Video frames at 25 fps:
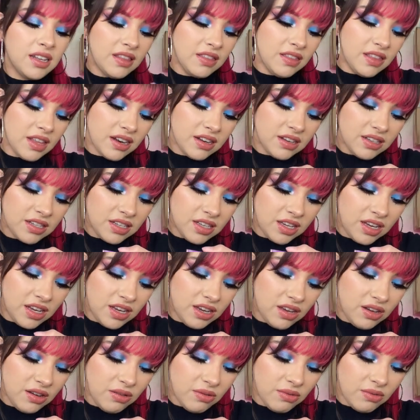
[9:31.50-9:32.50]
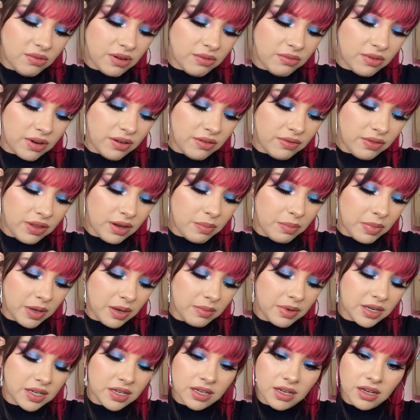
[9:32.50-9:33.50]
That is cute. I wonder if they're
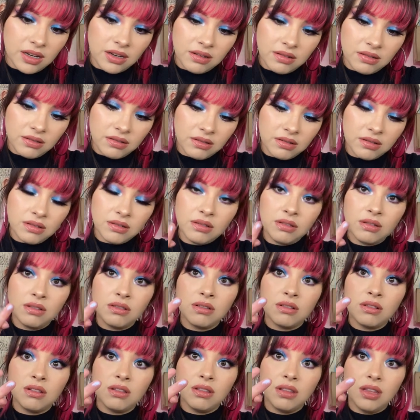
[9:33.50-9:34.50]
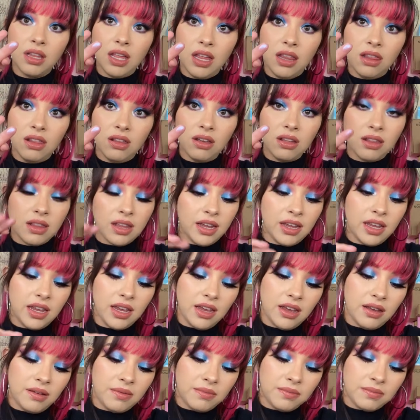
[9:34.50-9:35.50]
pigmented. They look like
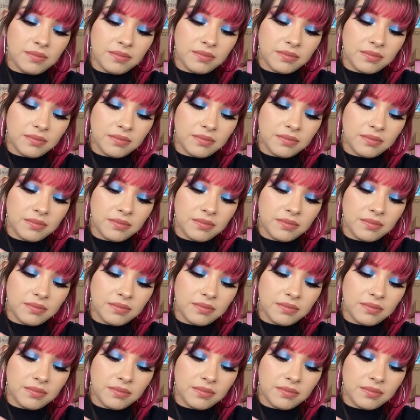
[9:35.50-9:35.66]
it.